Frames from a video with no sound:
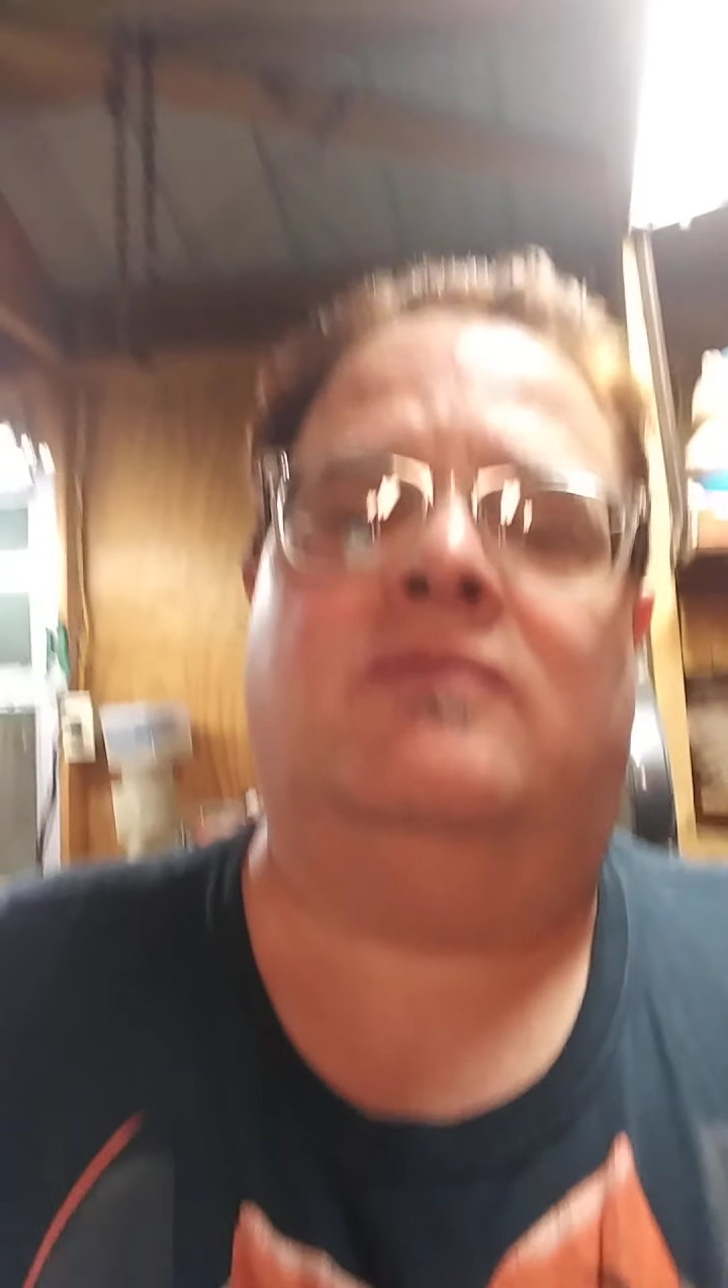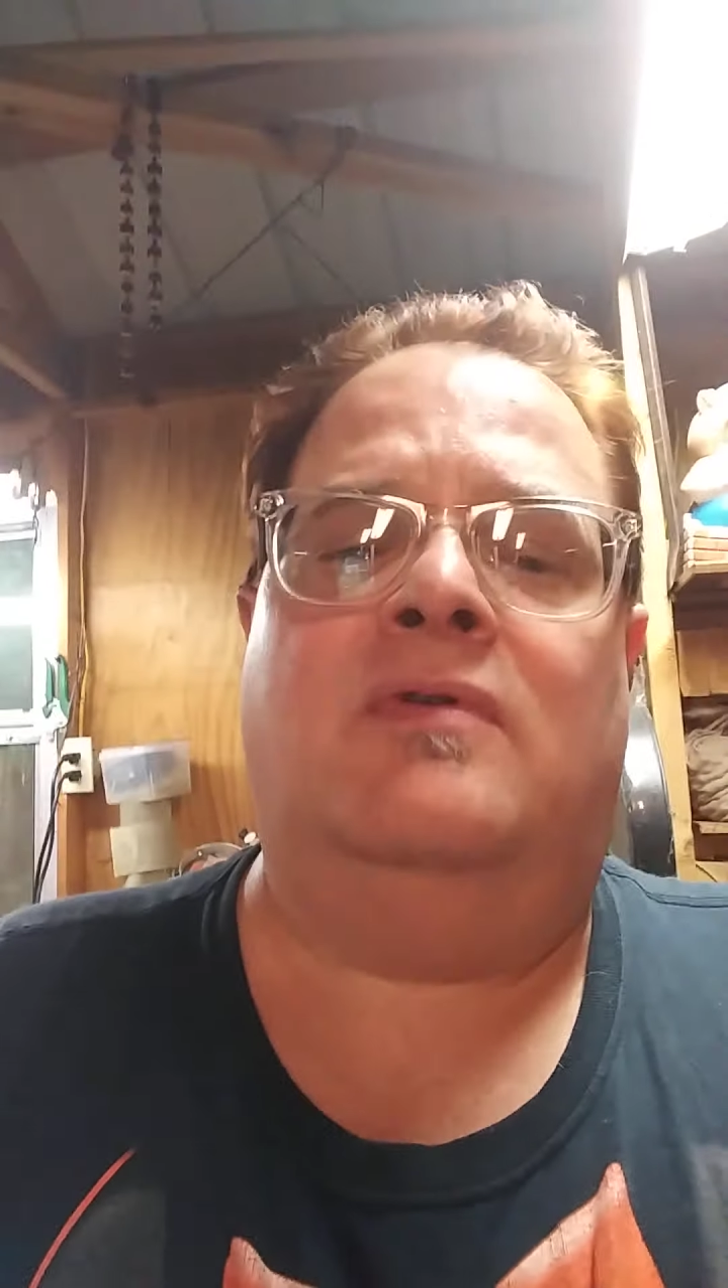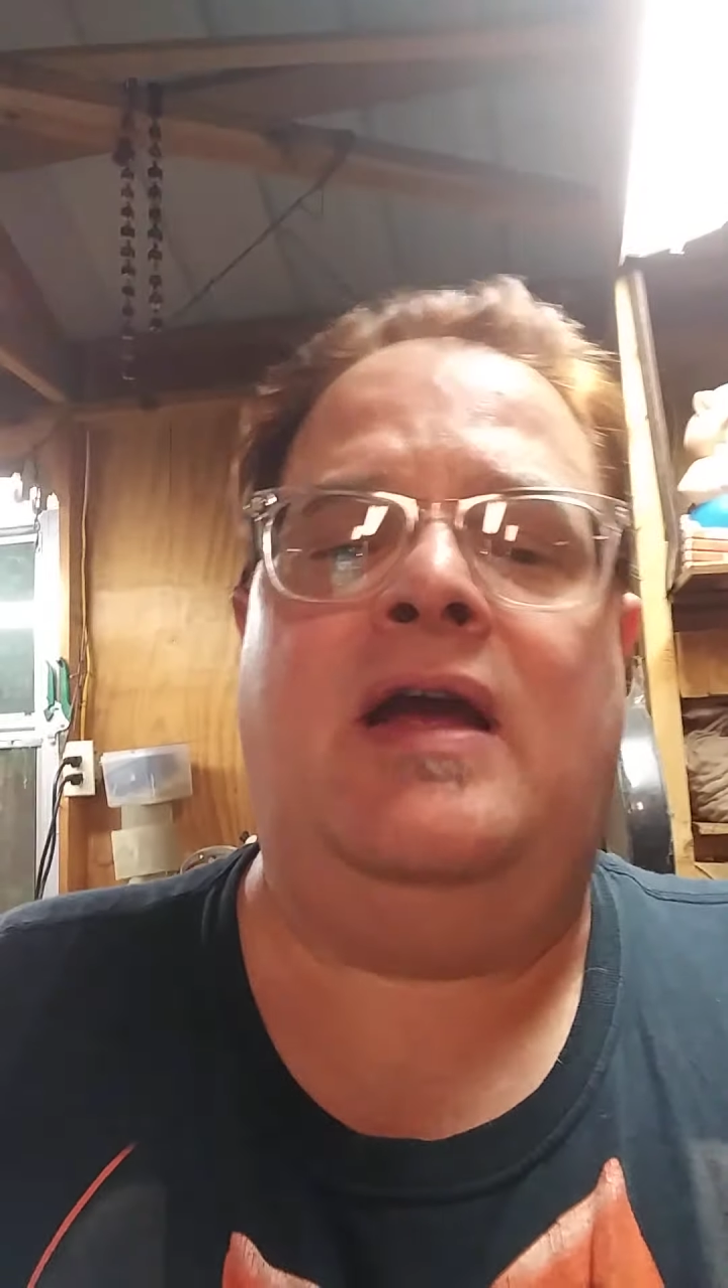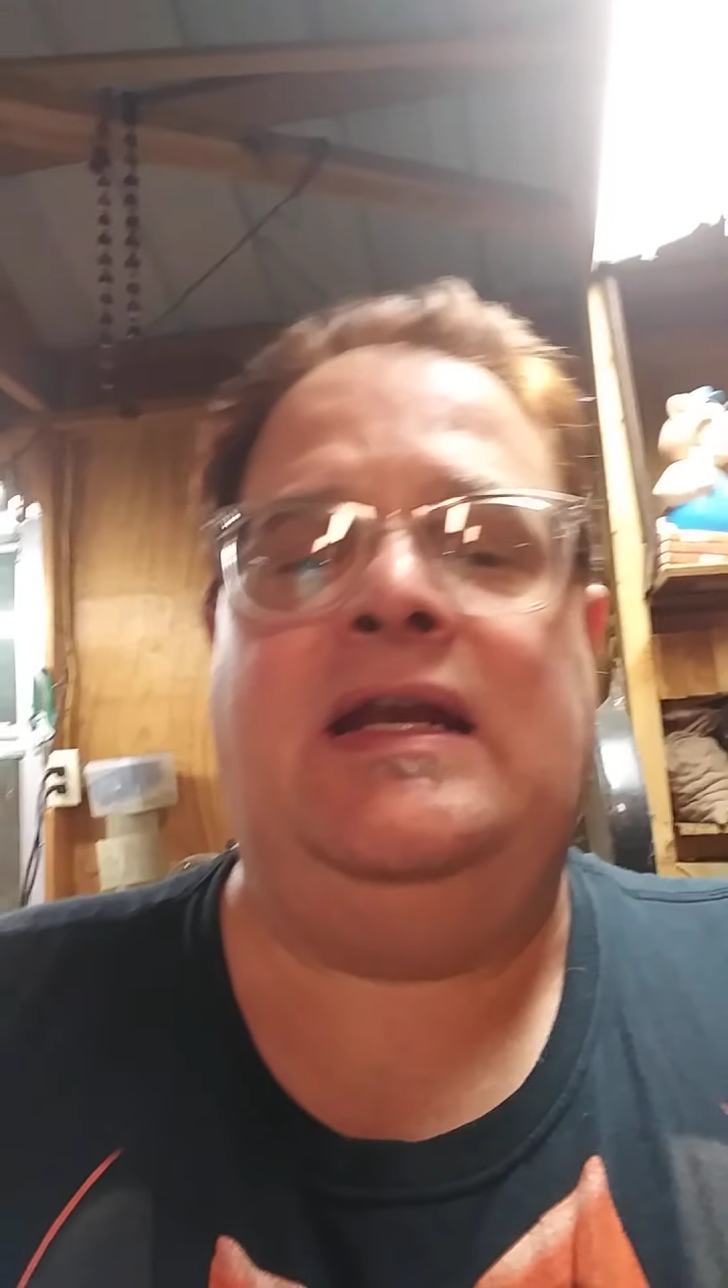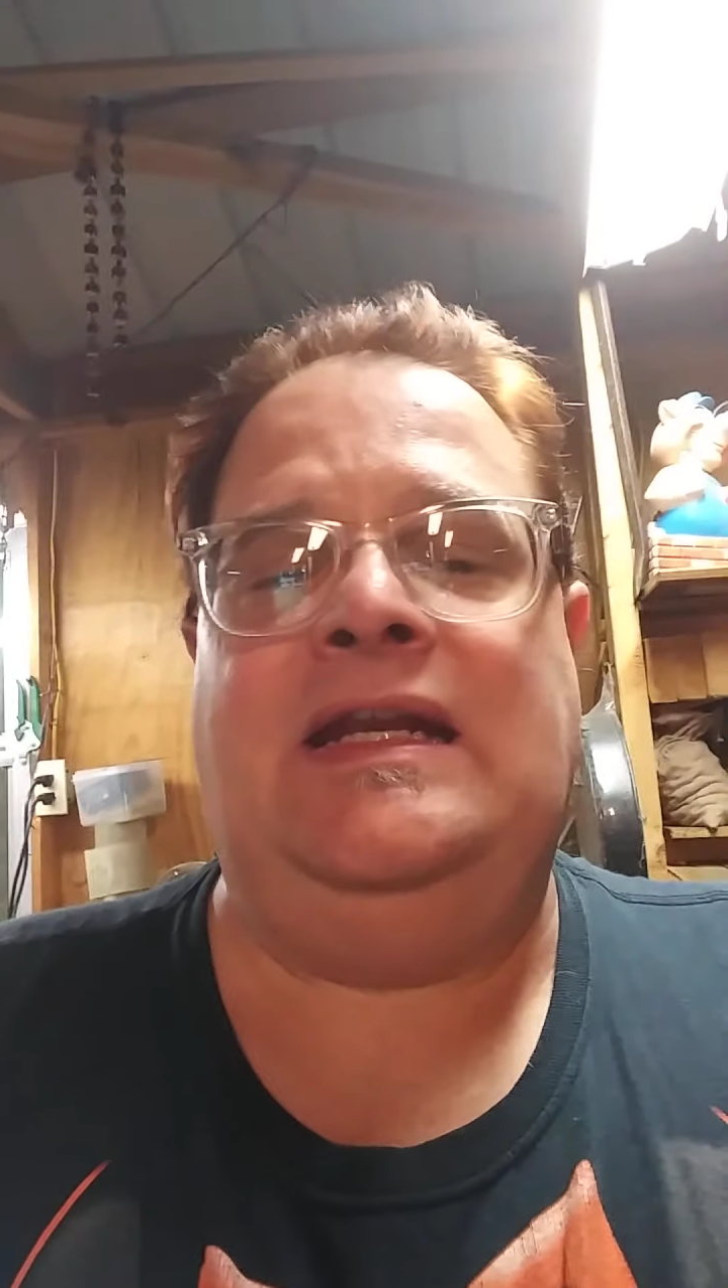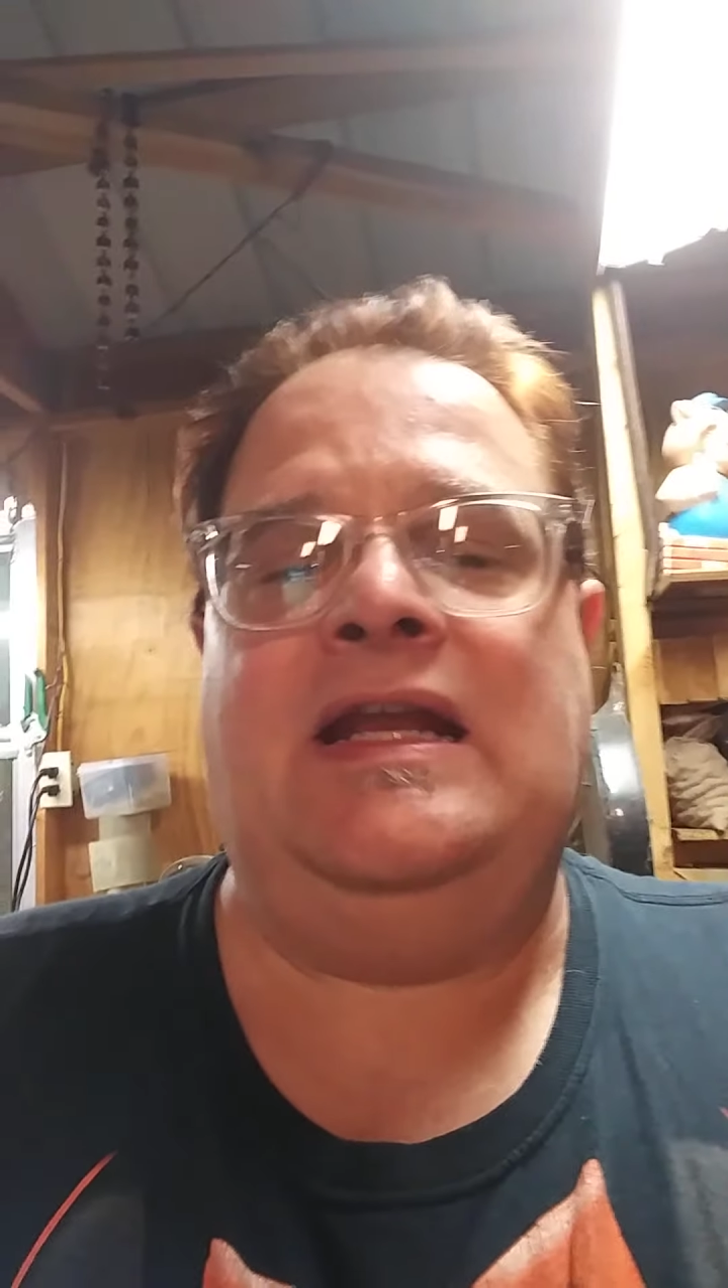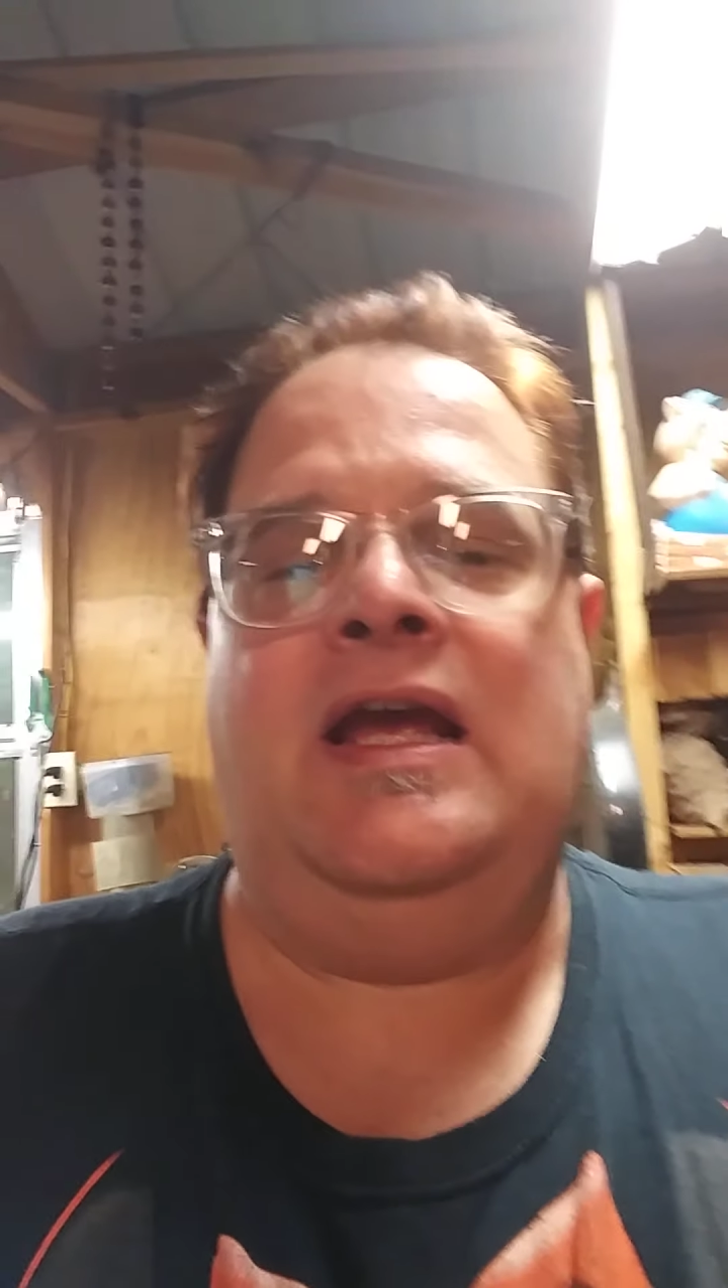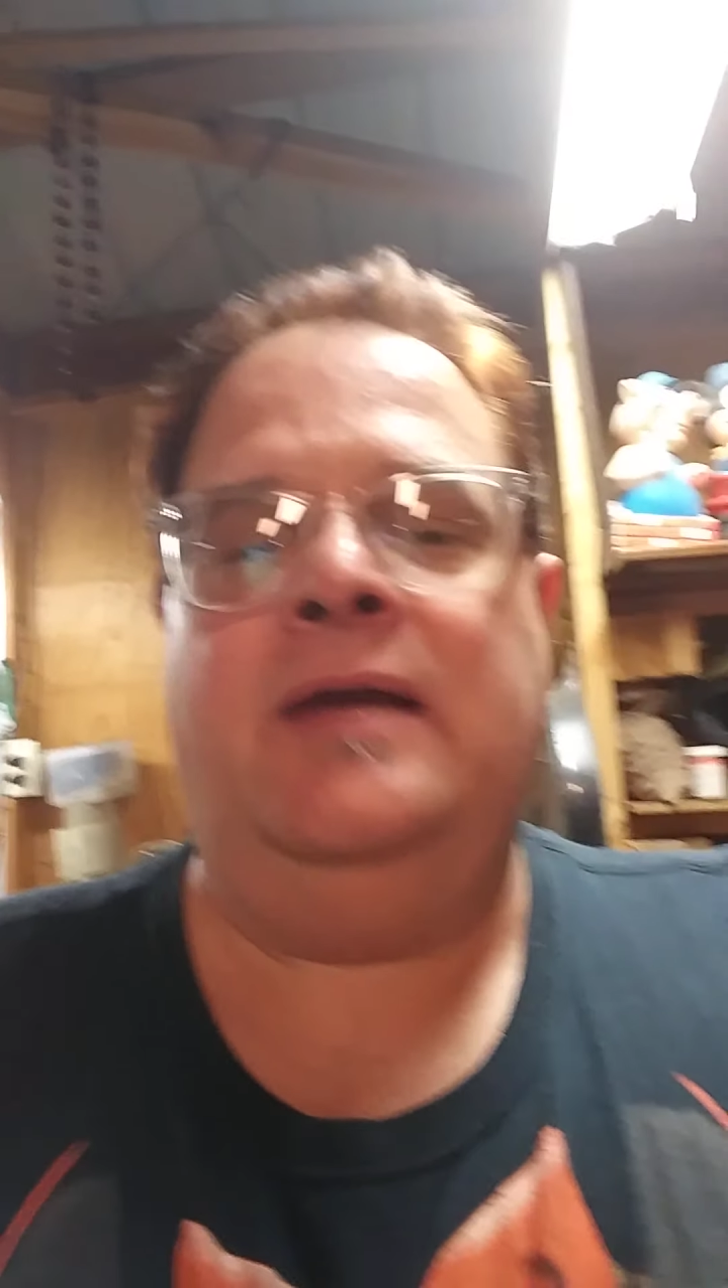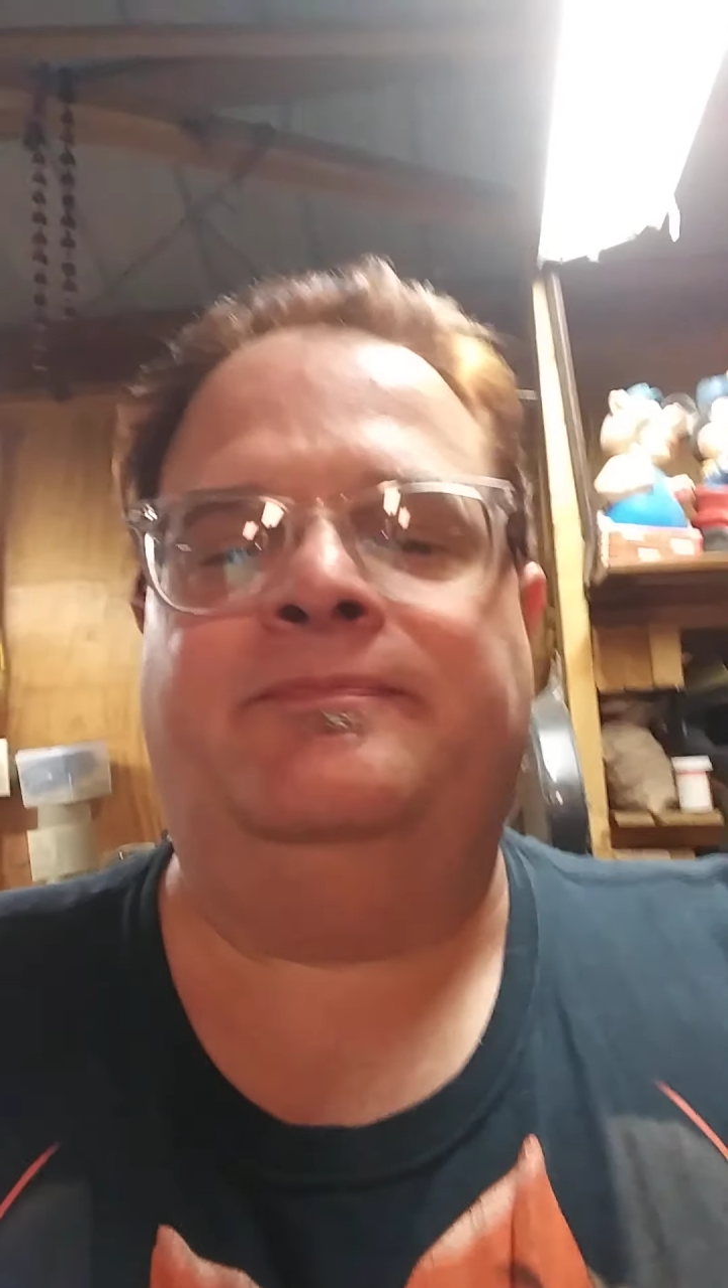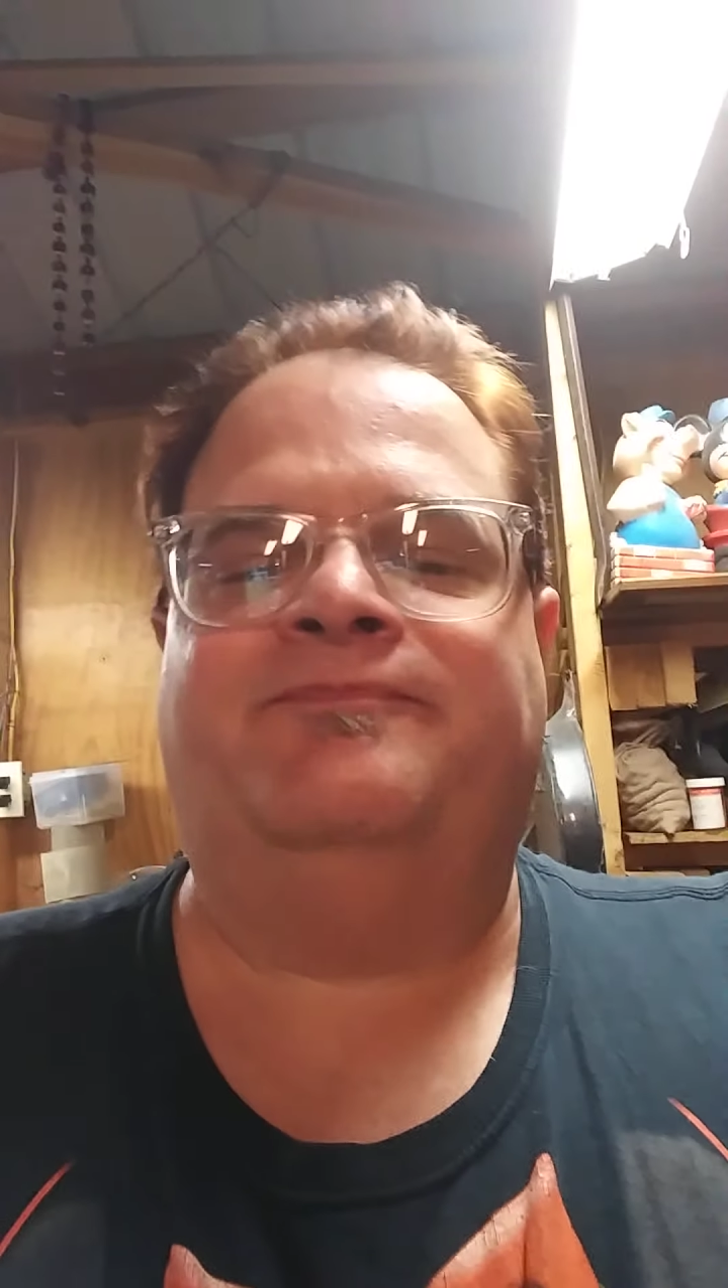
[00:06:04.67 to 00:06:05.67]
rainy
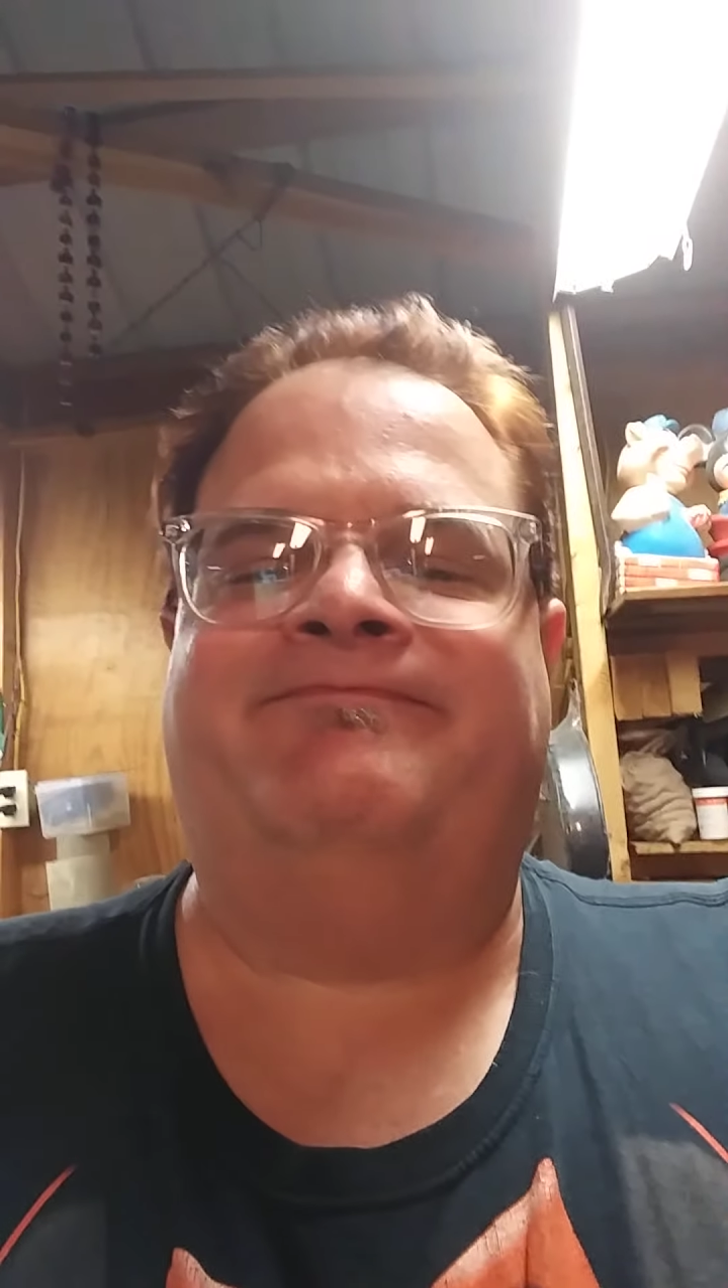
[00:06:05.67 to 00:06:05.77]
day,